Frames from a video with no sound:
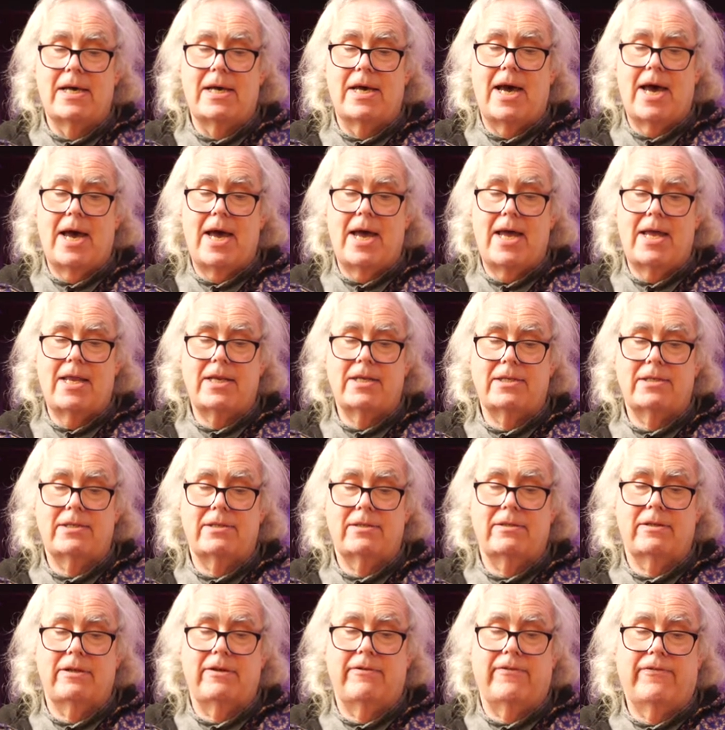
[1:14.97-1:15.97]

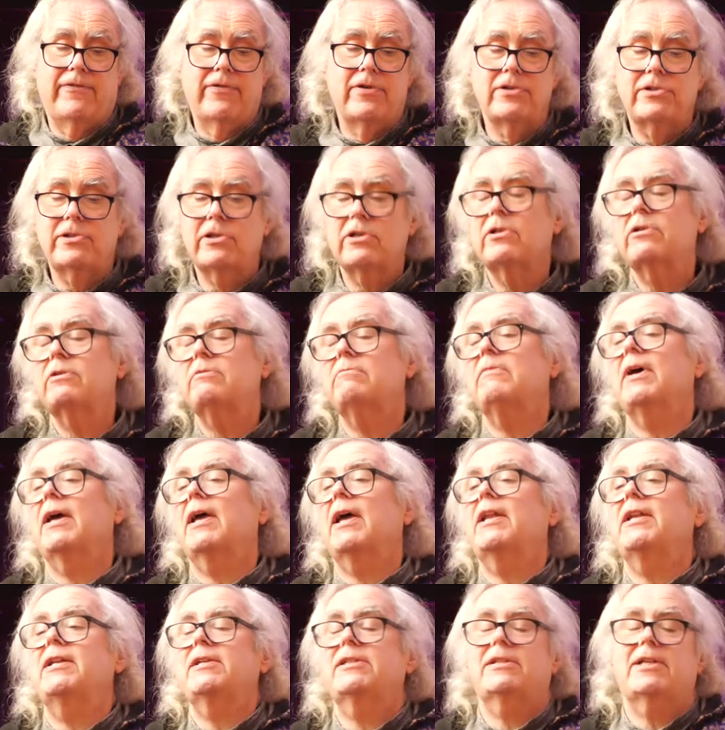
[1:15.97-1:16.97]
And at first, I couldn't make
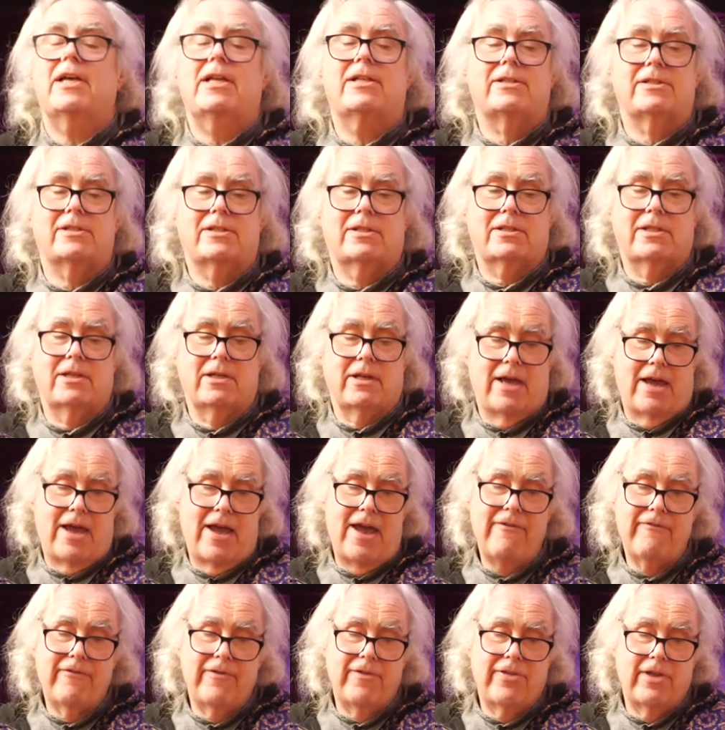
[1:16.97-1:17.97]
any sense that
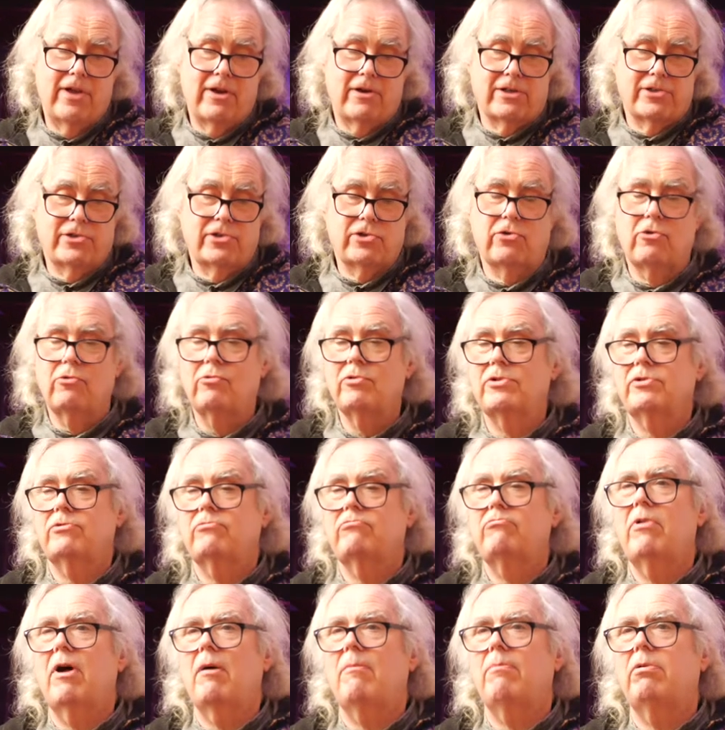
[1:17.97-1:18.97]
everything I saw was
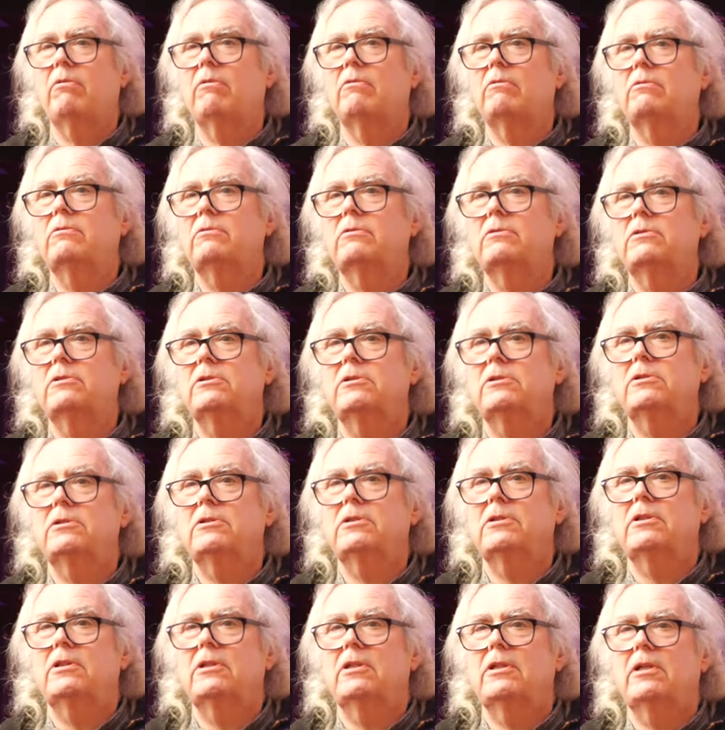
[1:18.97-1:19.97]
rubble,
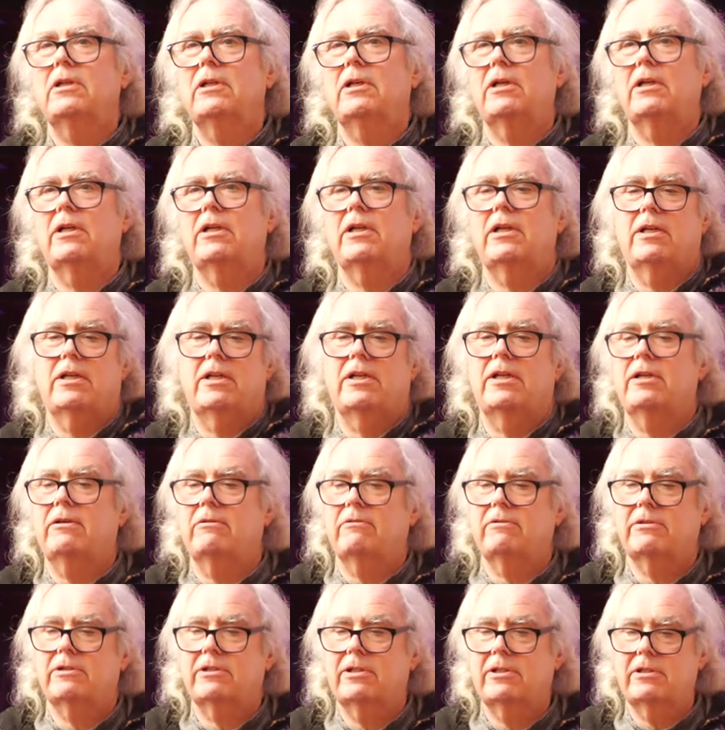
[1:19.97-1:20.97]
and it
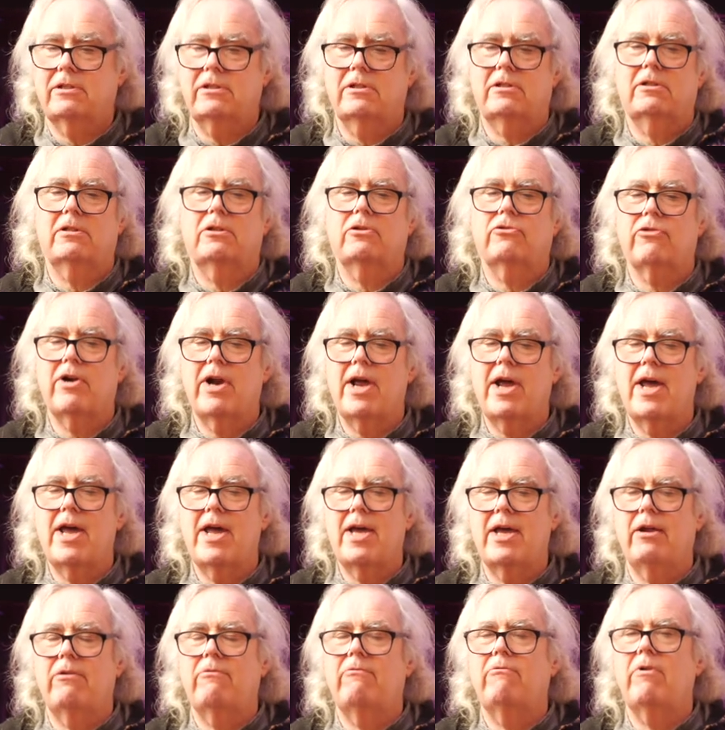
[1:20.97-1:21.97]
was just
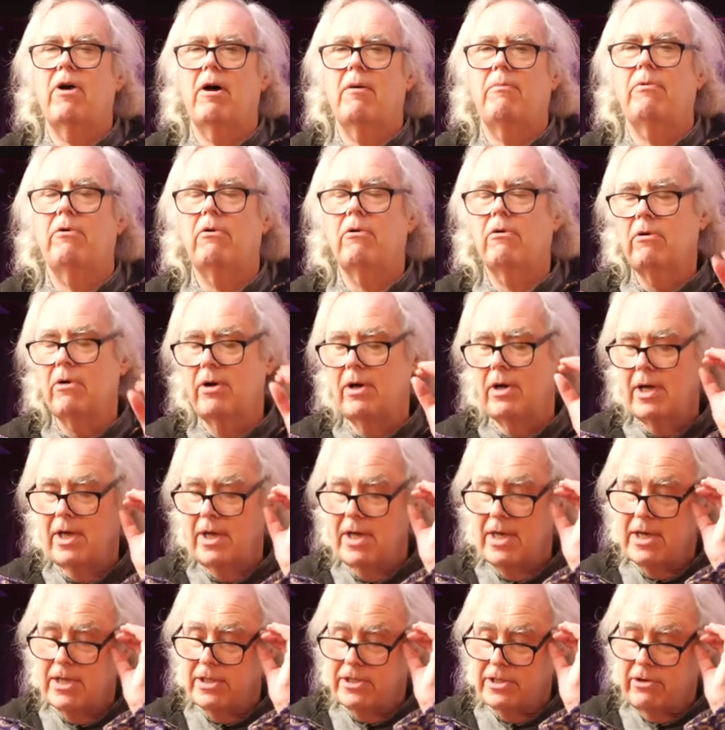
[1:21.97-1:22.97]
grey and rubble,
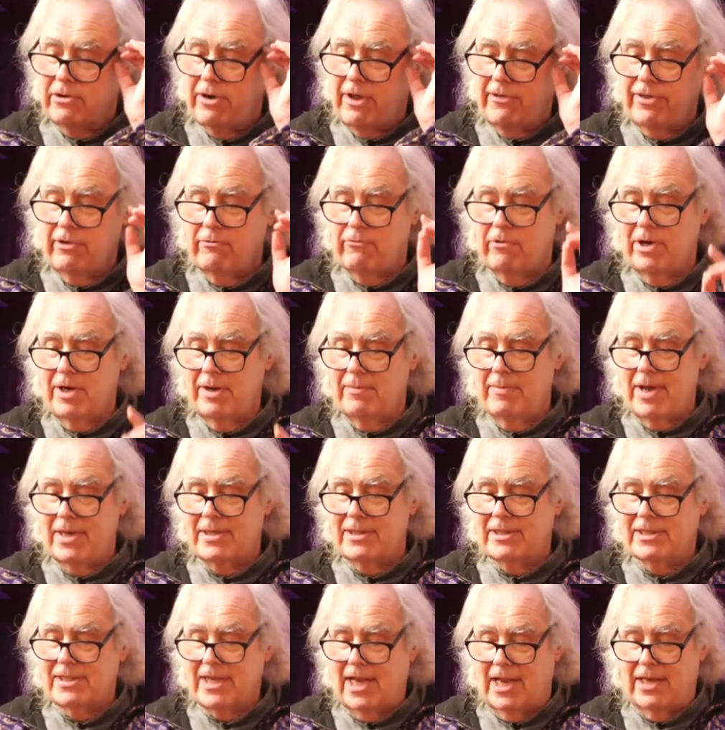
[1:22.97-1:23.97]
so nothing really
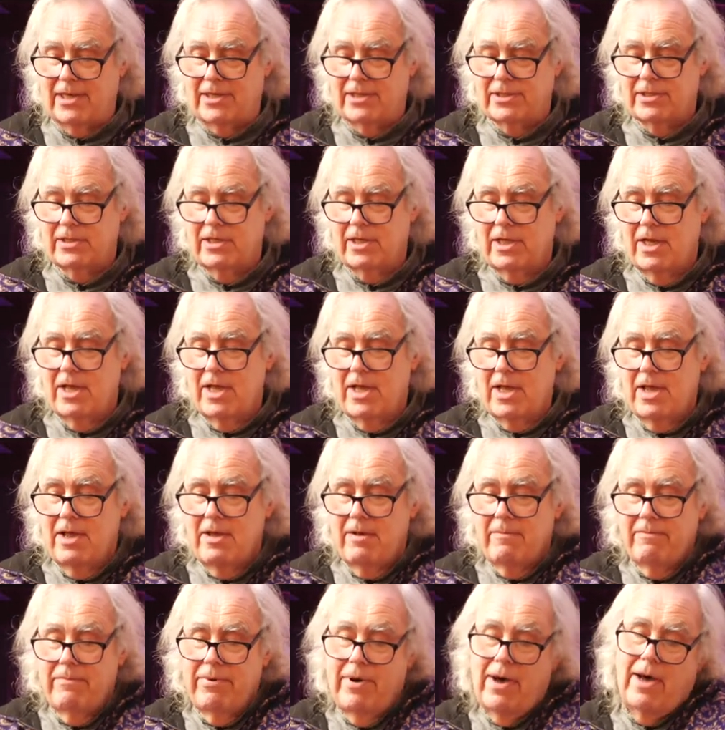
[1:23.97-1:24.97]
made sense.
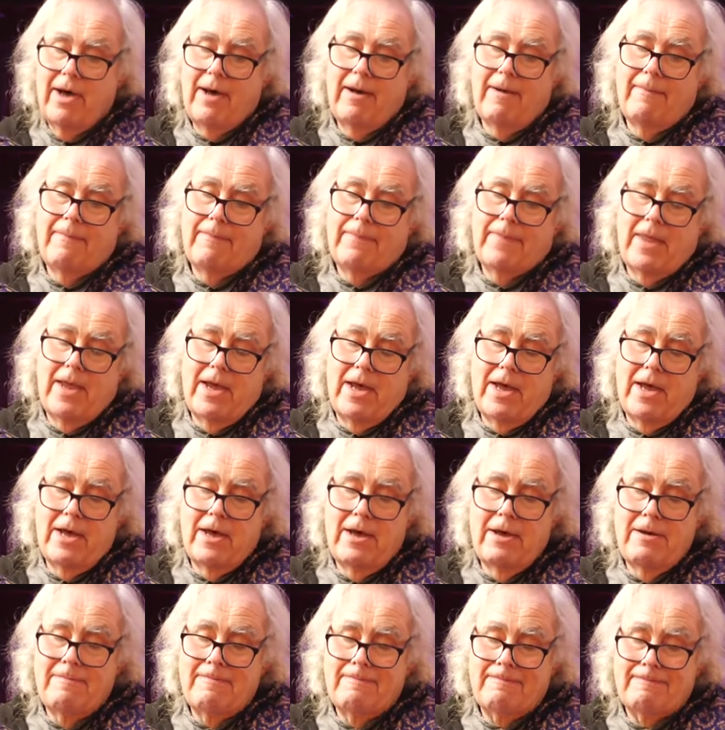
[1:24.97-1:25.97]
But
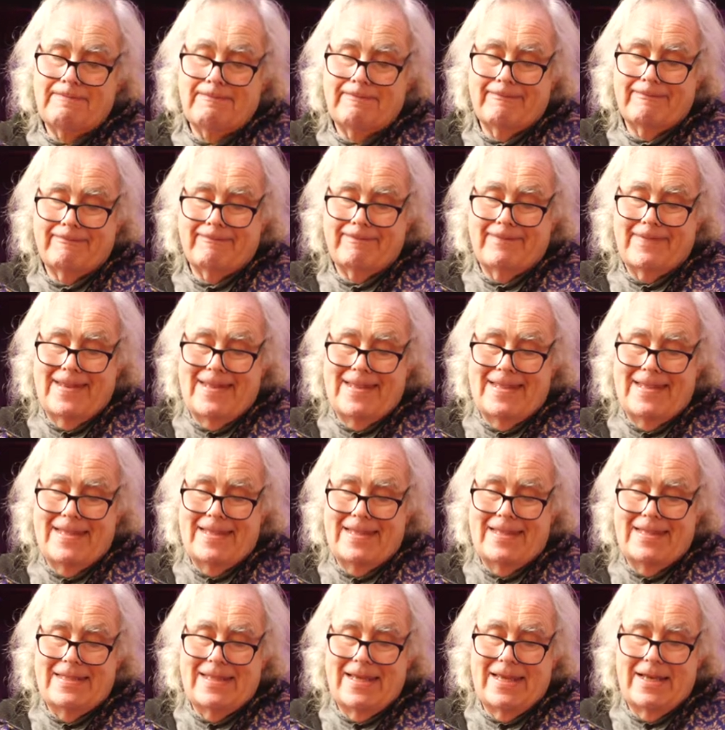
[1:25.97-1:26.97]

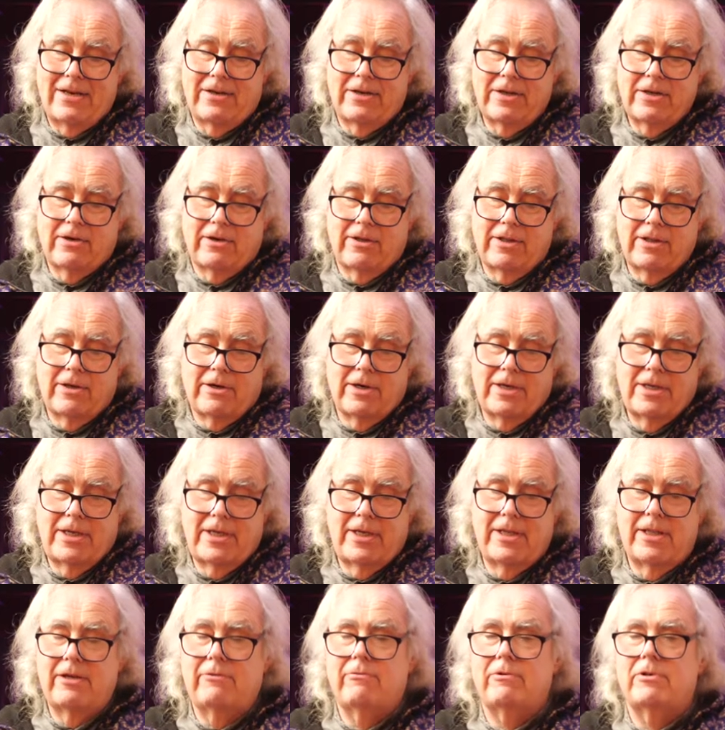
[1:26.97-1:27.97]
then I got the
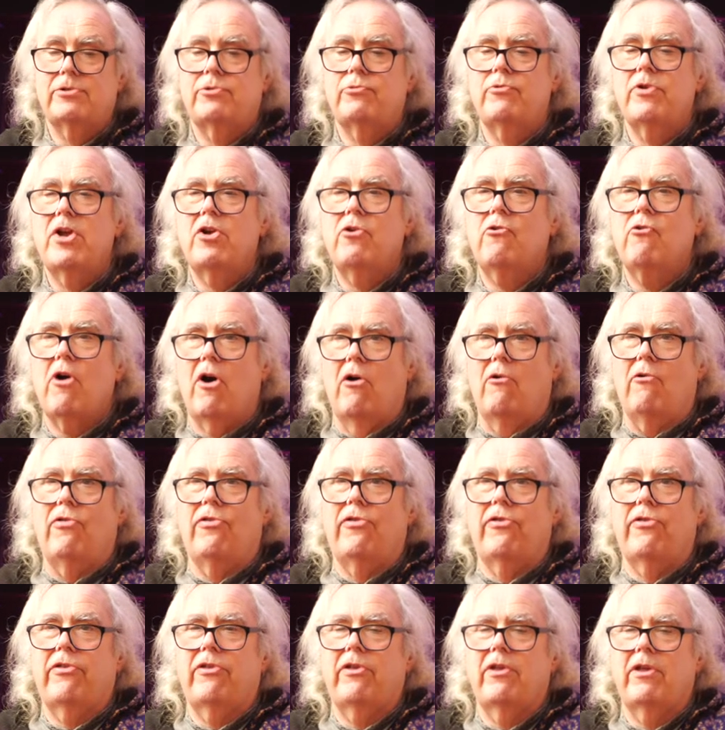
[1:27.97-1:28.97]
idea that it was
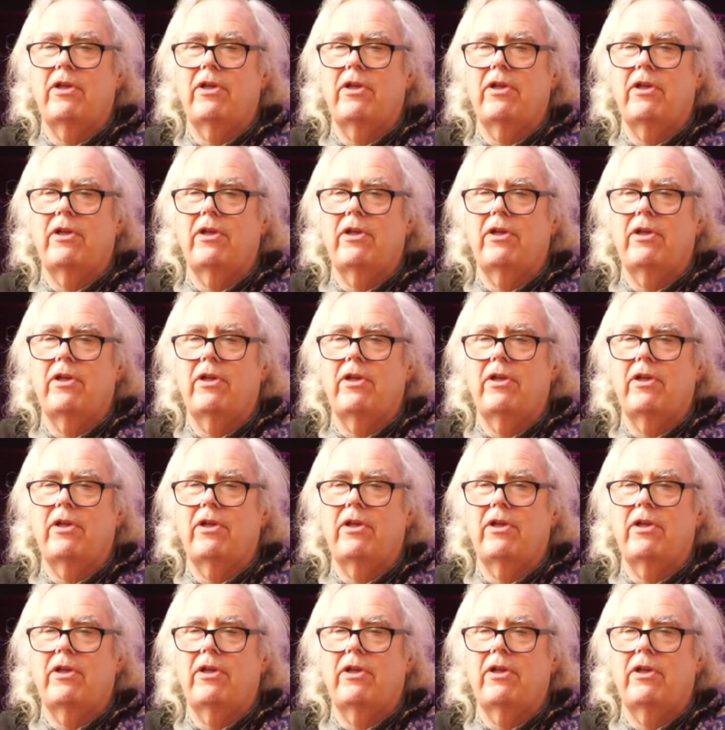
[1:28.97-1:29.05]
regrowth.